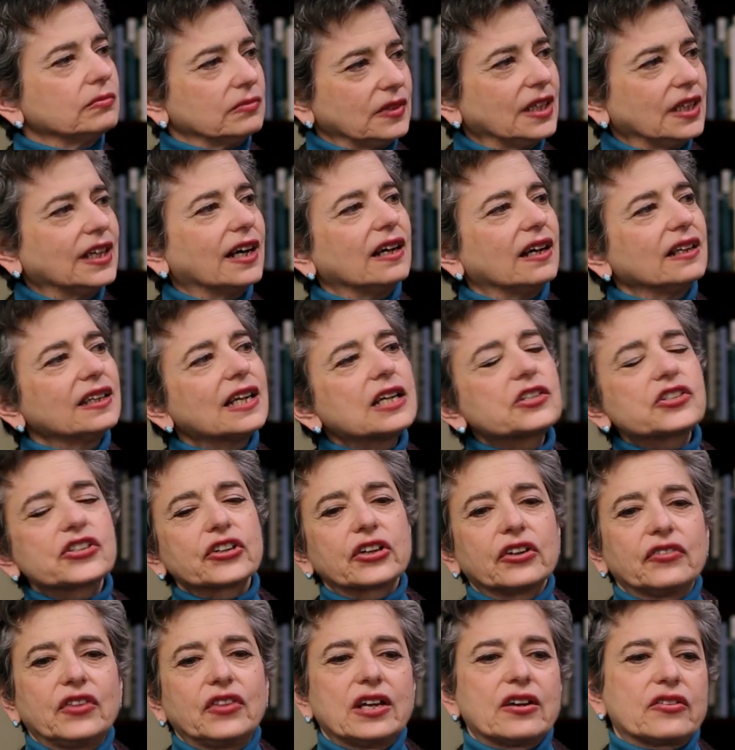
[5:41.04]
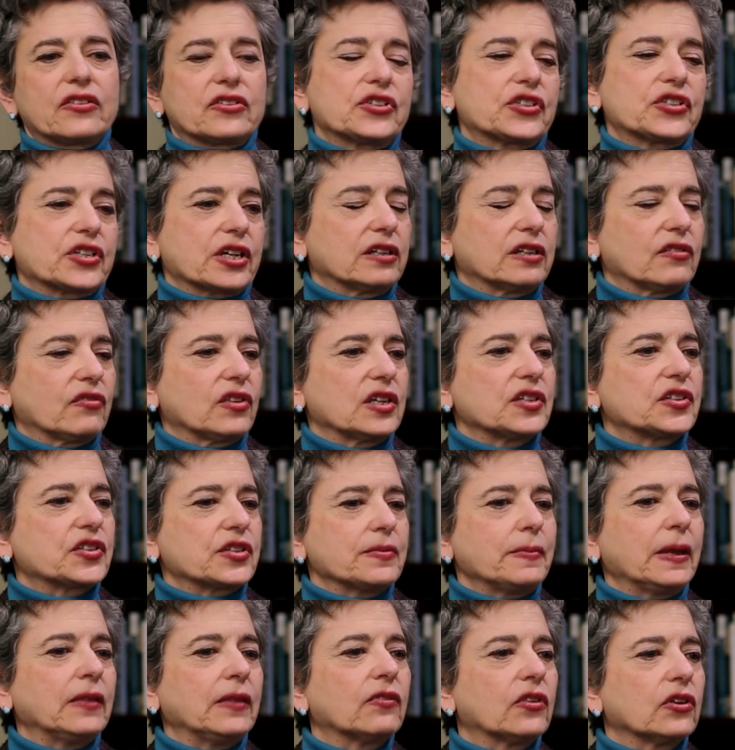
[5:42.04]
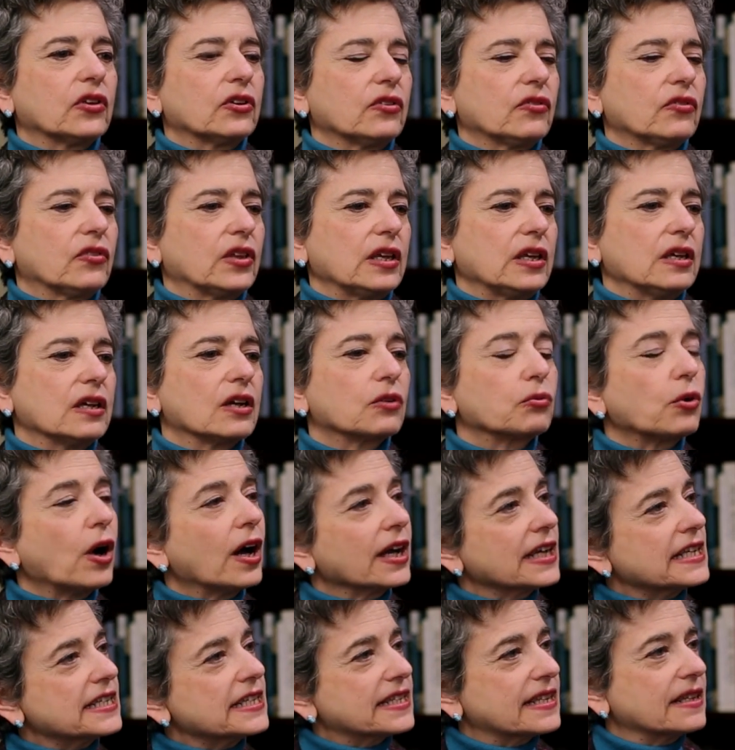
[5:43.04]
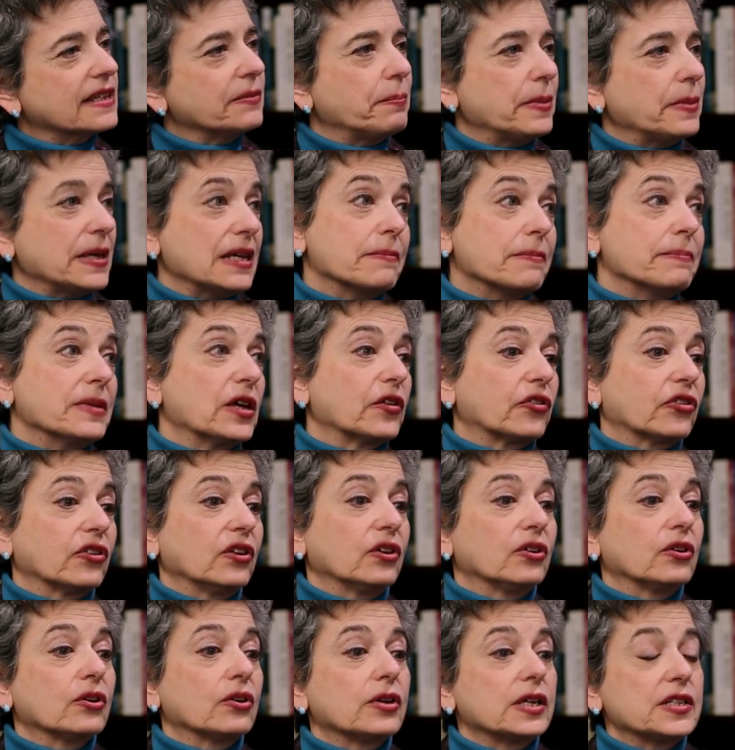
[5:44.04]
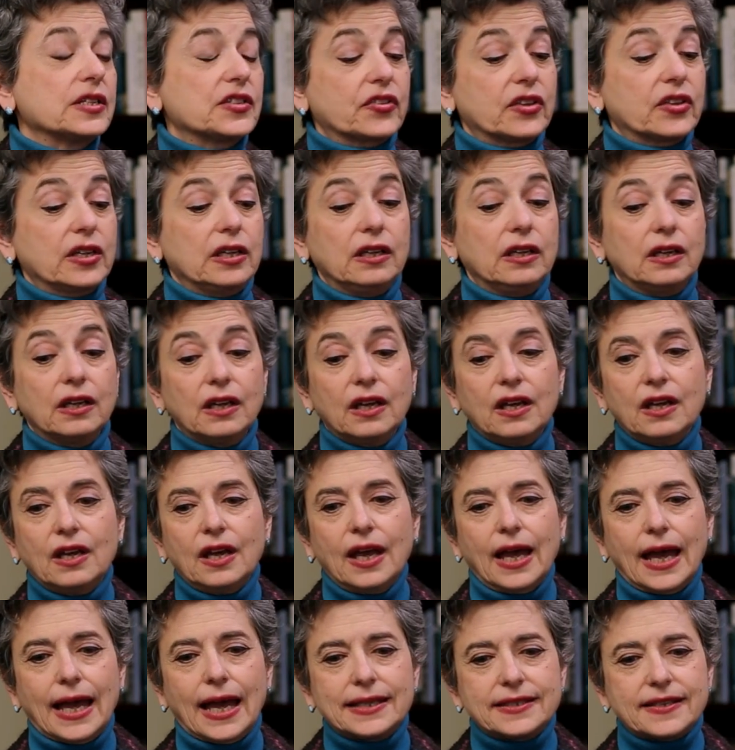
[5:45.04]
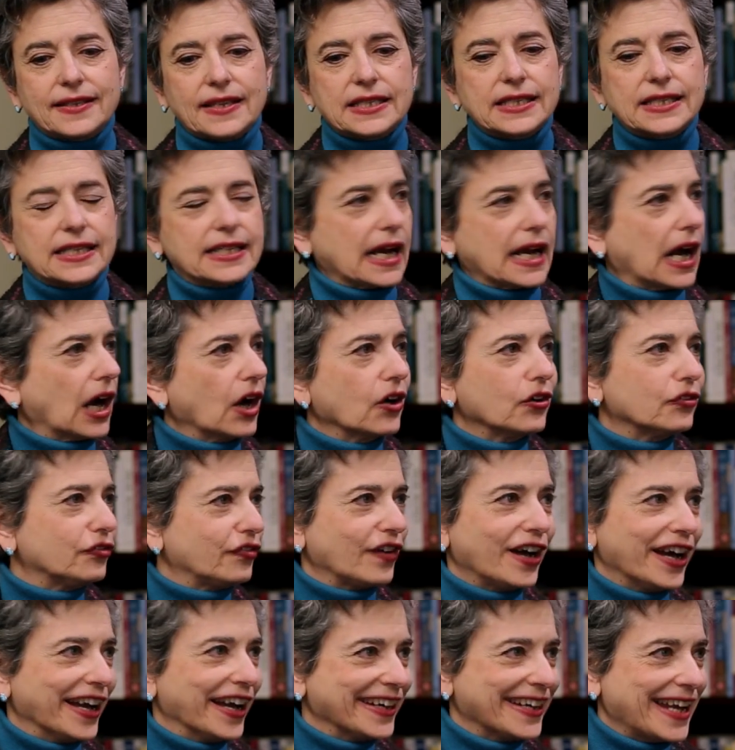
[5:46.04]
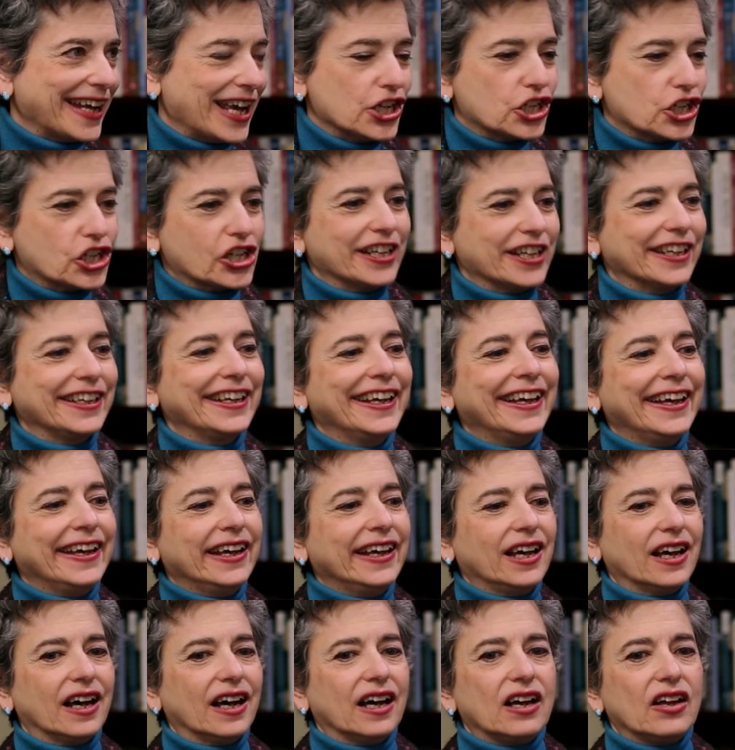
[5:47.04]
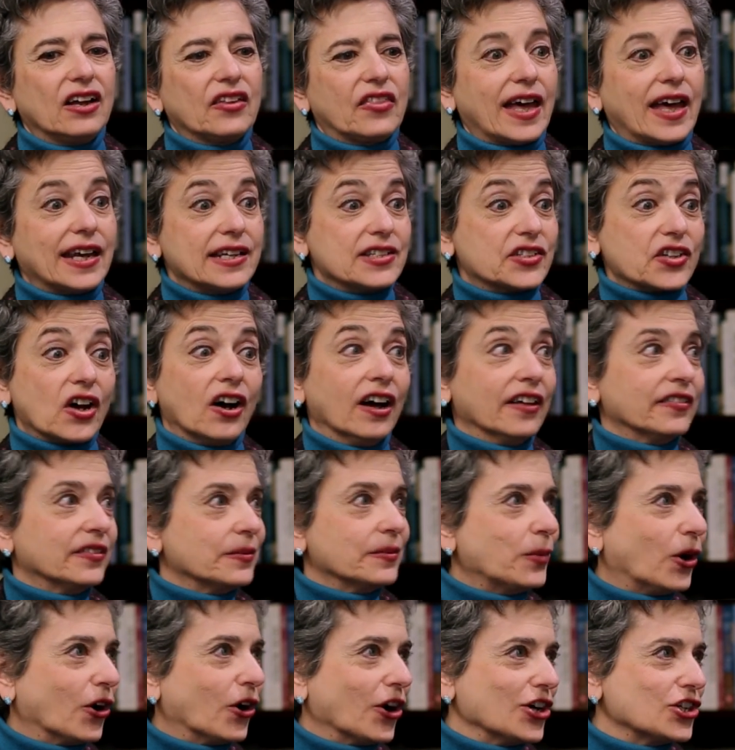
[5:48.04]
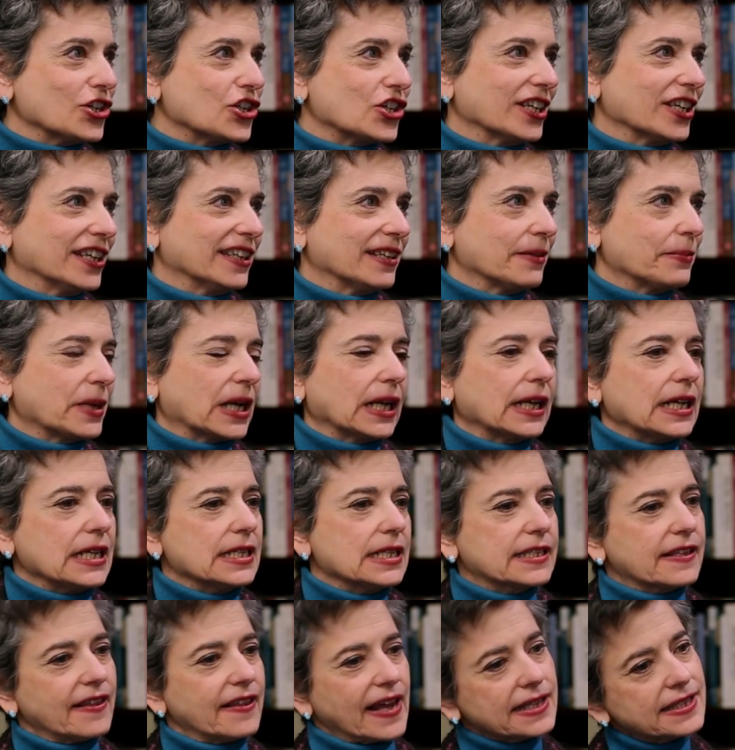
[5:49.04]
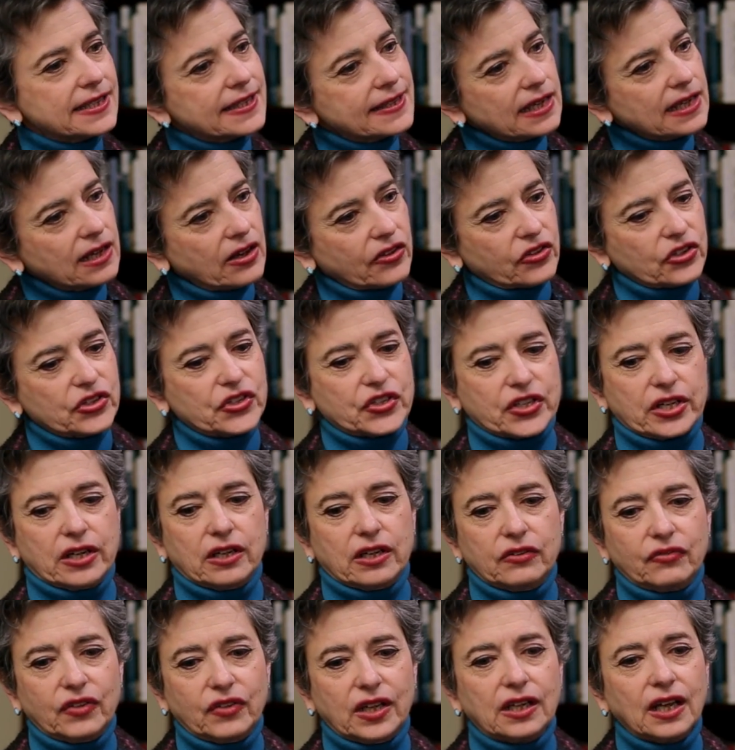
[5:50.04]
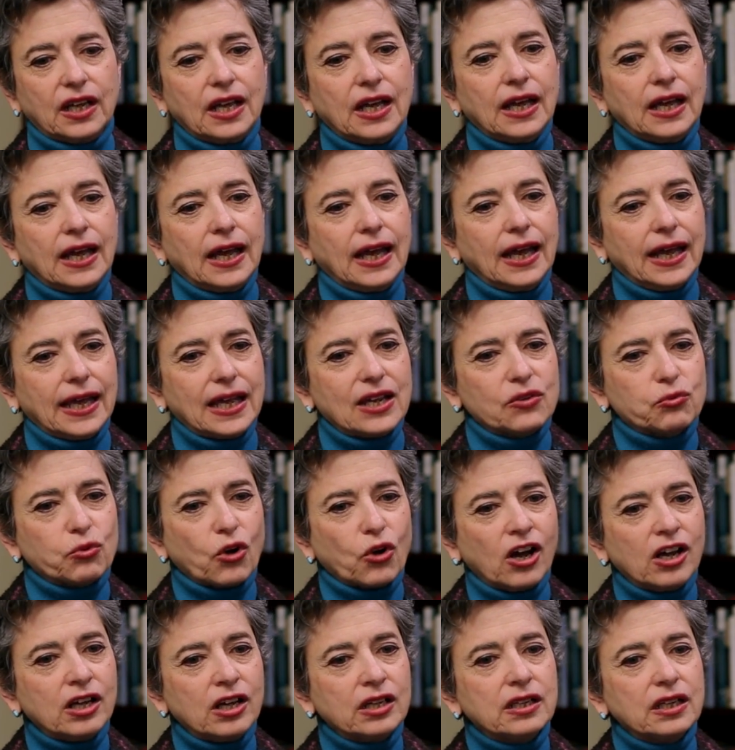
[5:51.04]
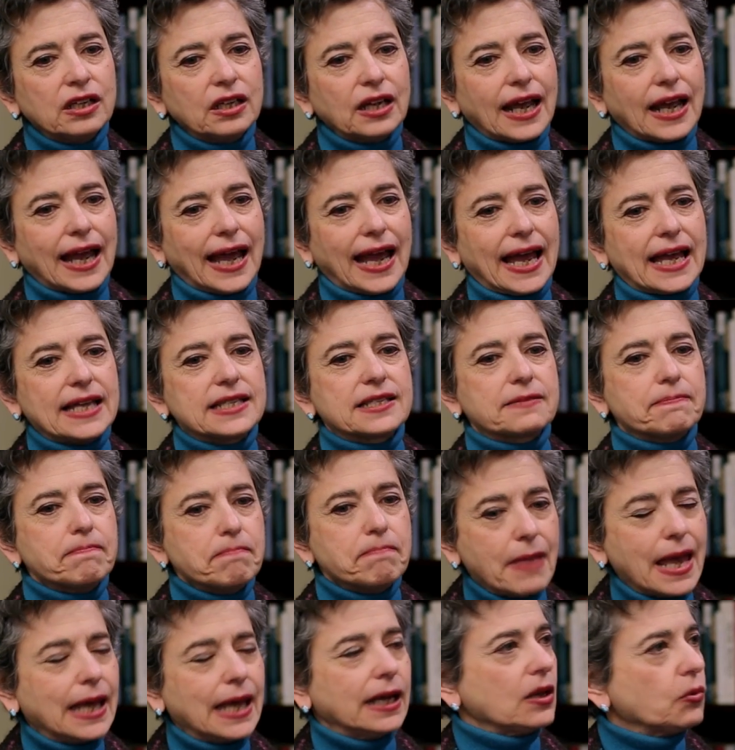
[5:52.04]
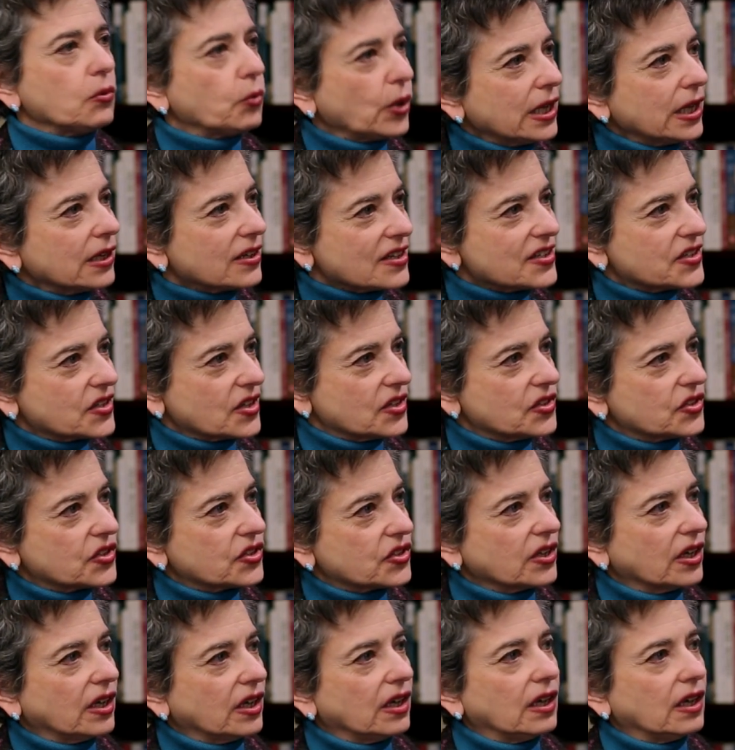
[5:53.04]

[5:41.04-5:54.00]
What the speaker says: yeah, let's look at the other side of this. I mean, the Iran is the behemoth, you know, as this terrifying nation that is on the march in the Middle East. That's the other side of it. Iran has many weaknesses